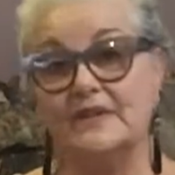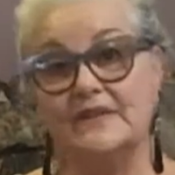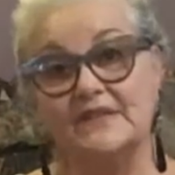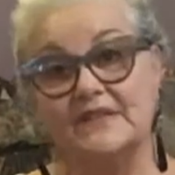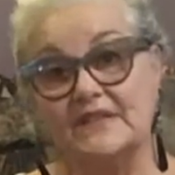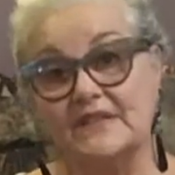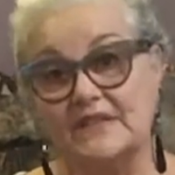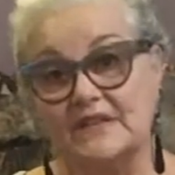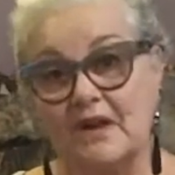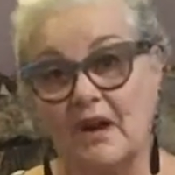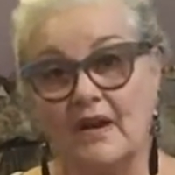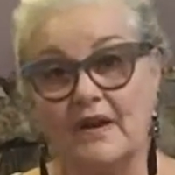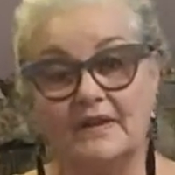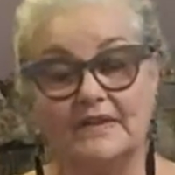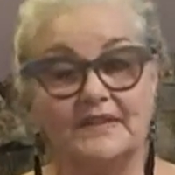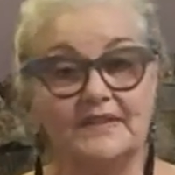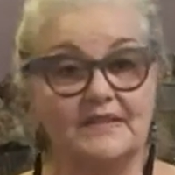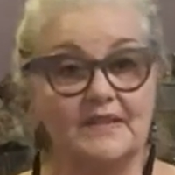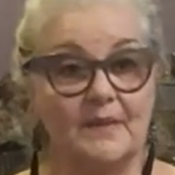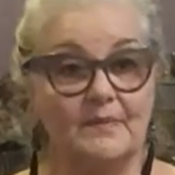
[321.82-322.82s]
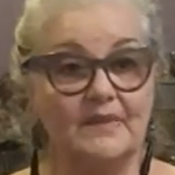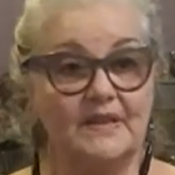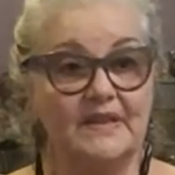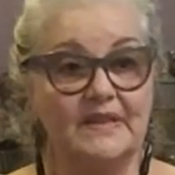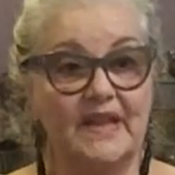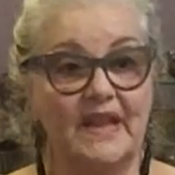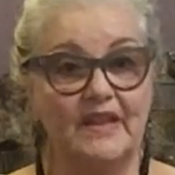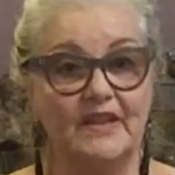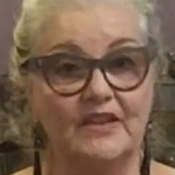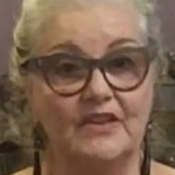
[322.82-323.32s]
start, something
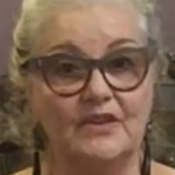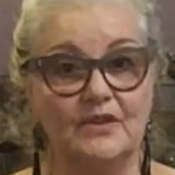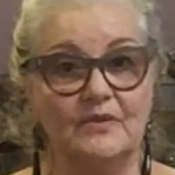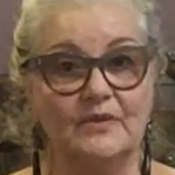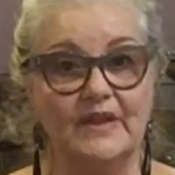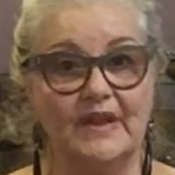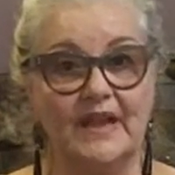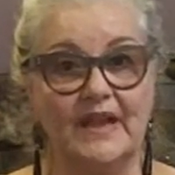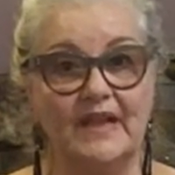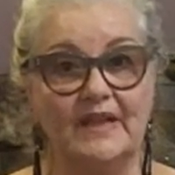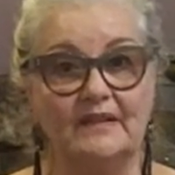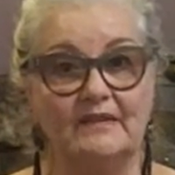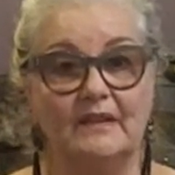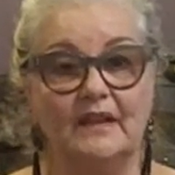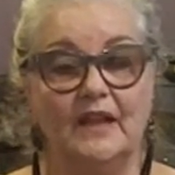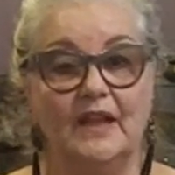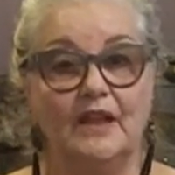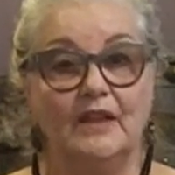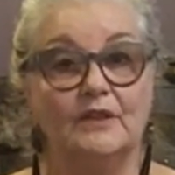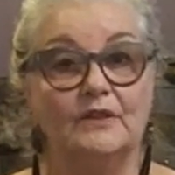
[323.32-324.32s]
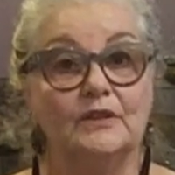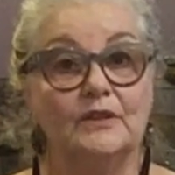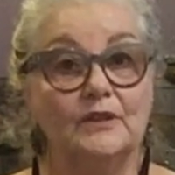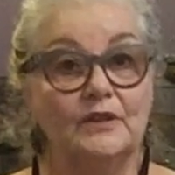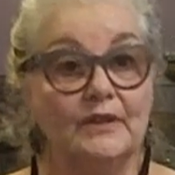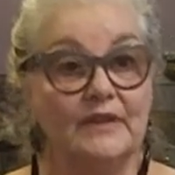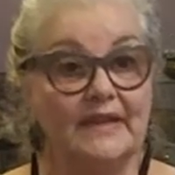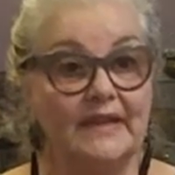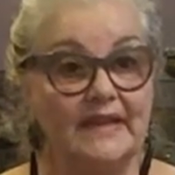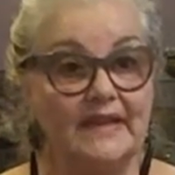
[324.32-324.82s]
that you can
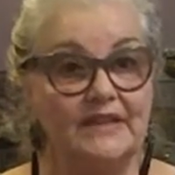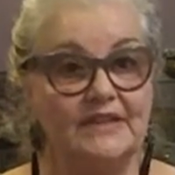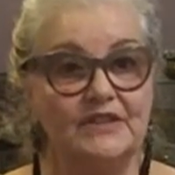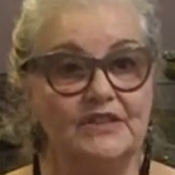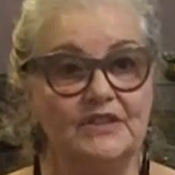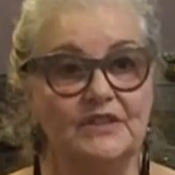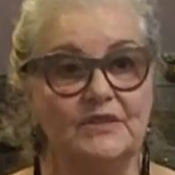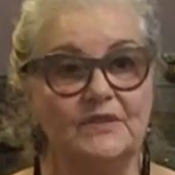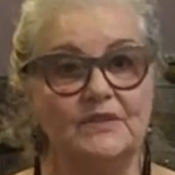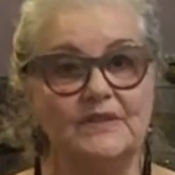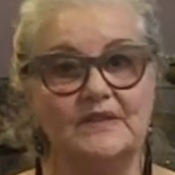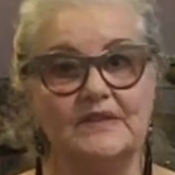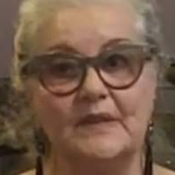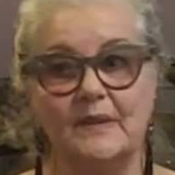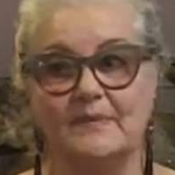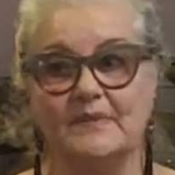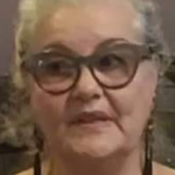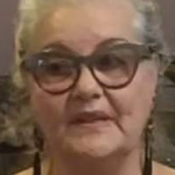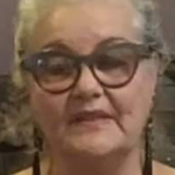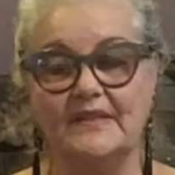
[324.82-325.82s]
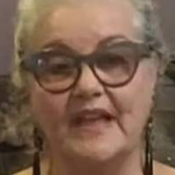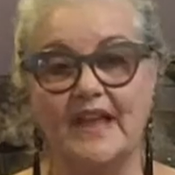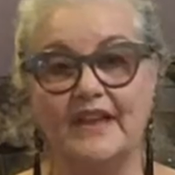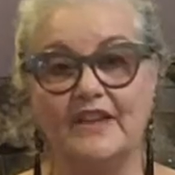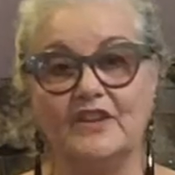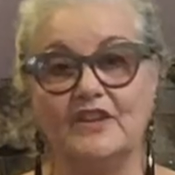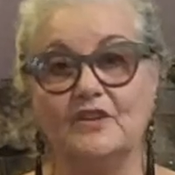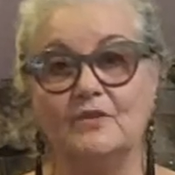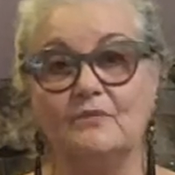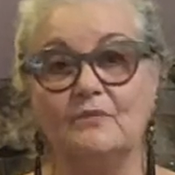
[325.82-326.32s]
look into, something
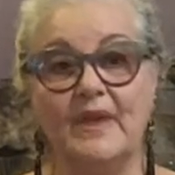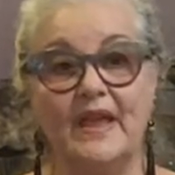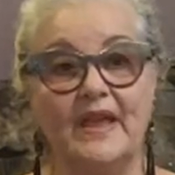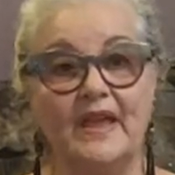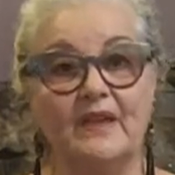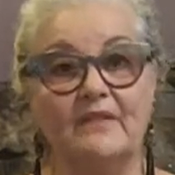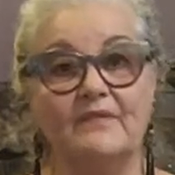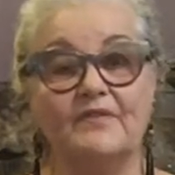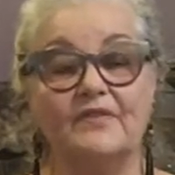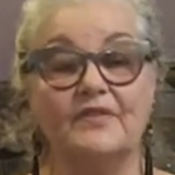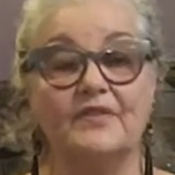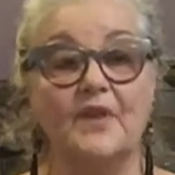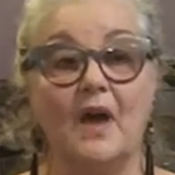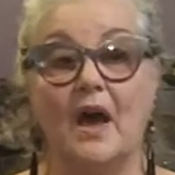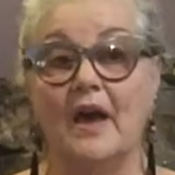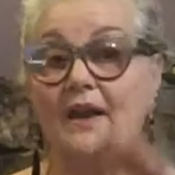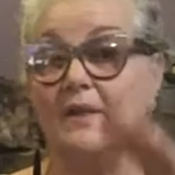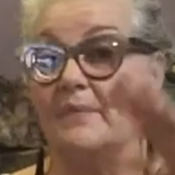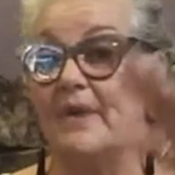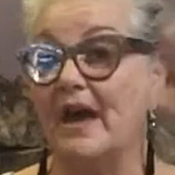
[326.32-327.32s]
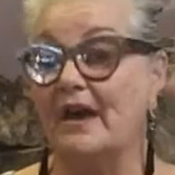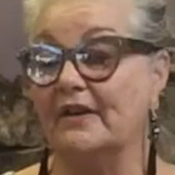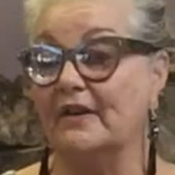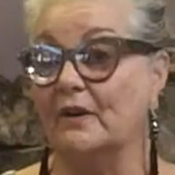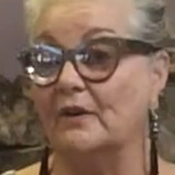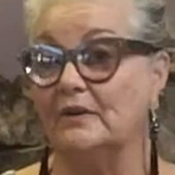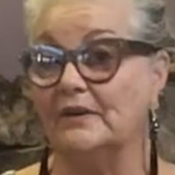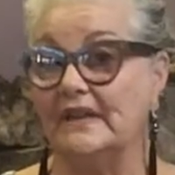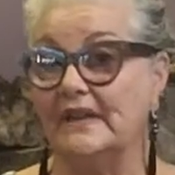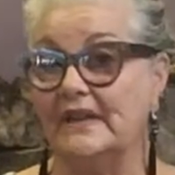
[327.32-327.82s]
that you may have thought about
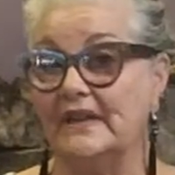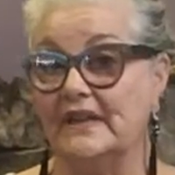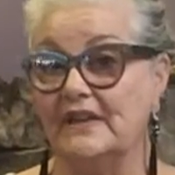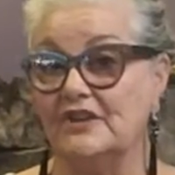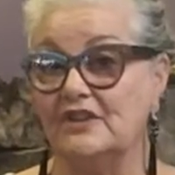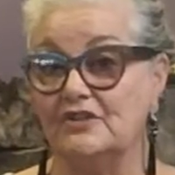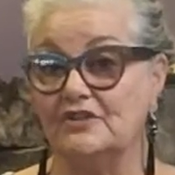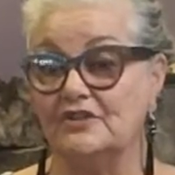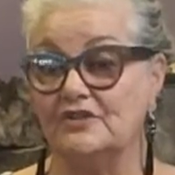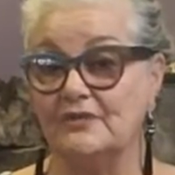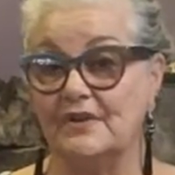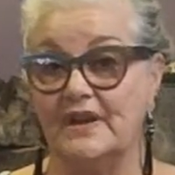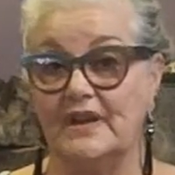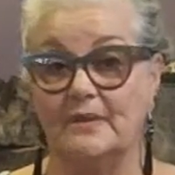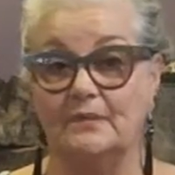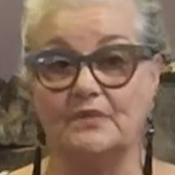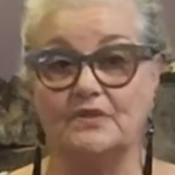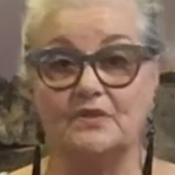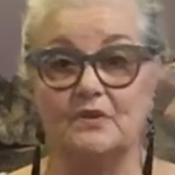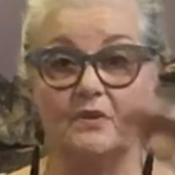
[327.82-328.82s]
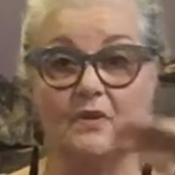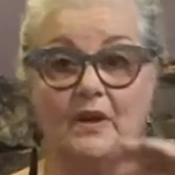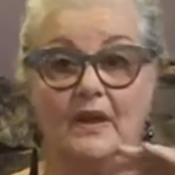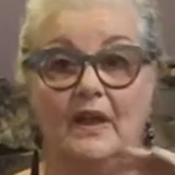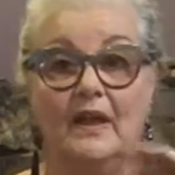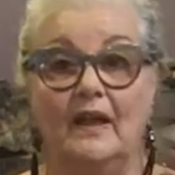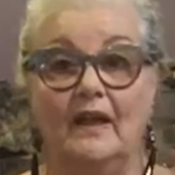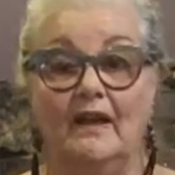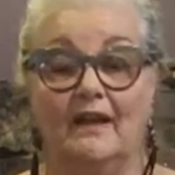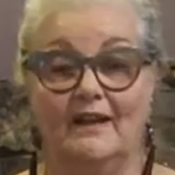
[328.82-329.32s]
only in your dreams, or
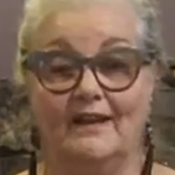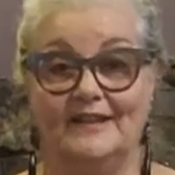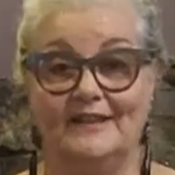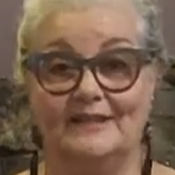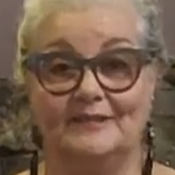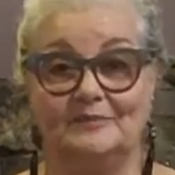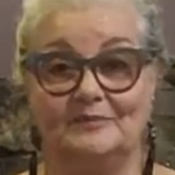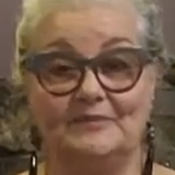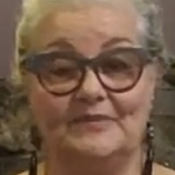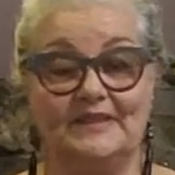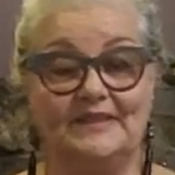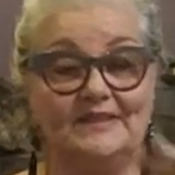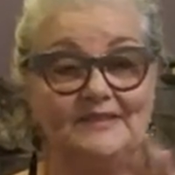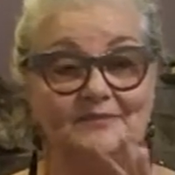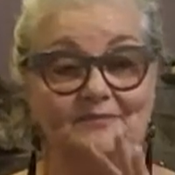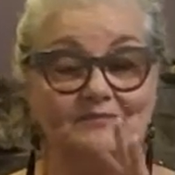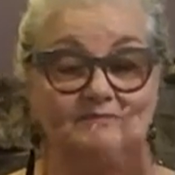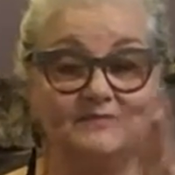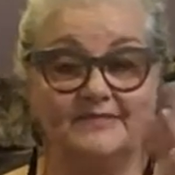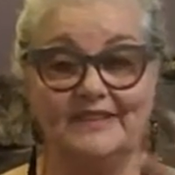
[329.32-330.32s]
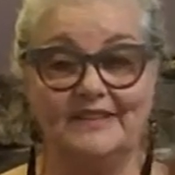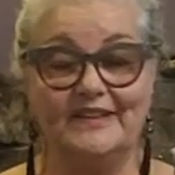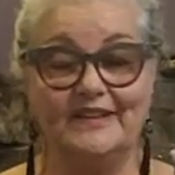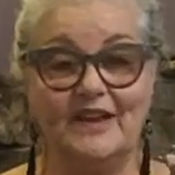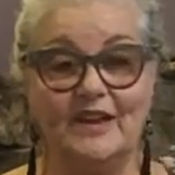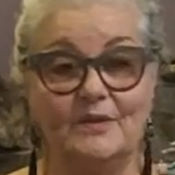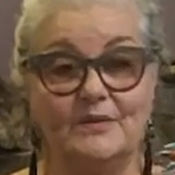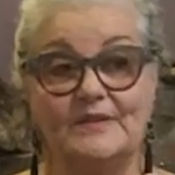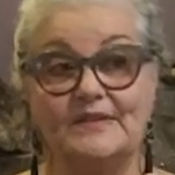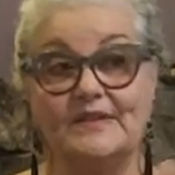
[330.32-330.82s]

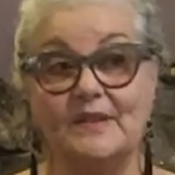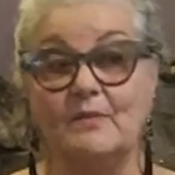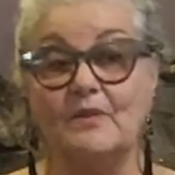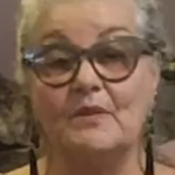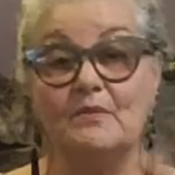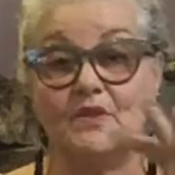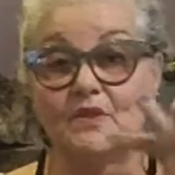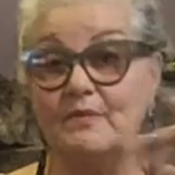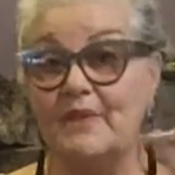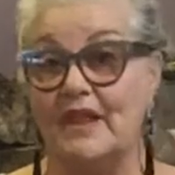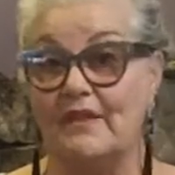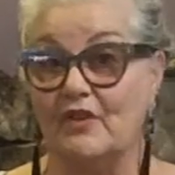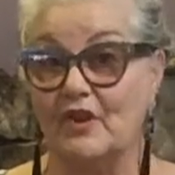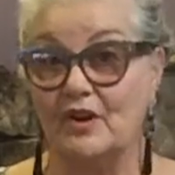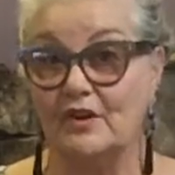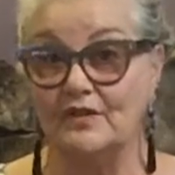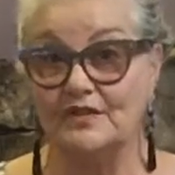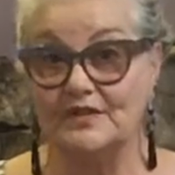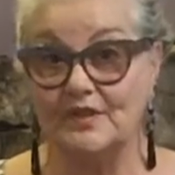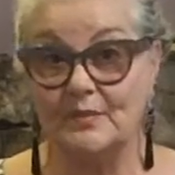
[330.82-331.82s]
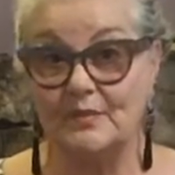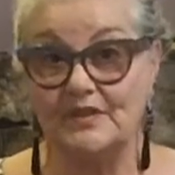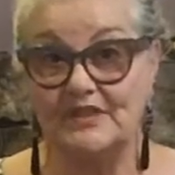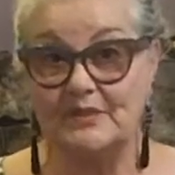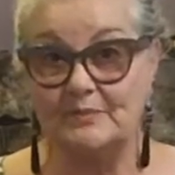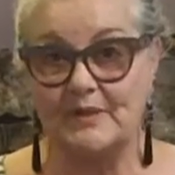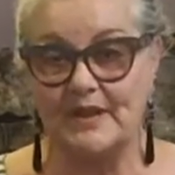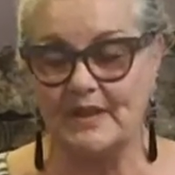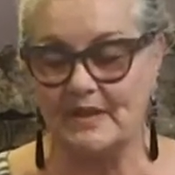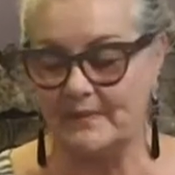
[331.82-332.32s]
someone you may have heard someone
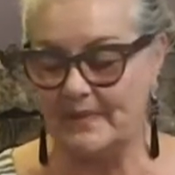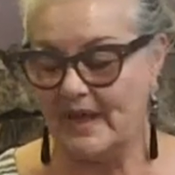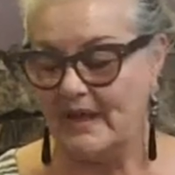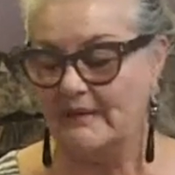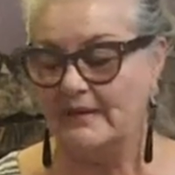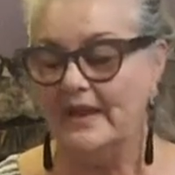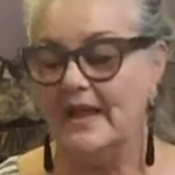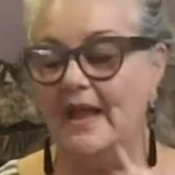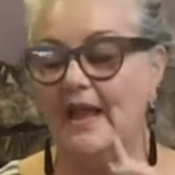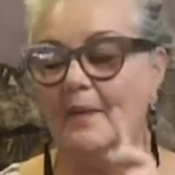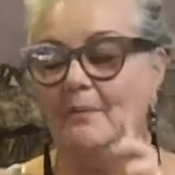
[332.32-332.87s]
speak about.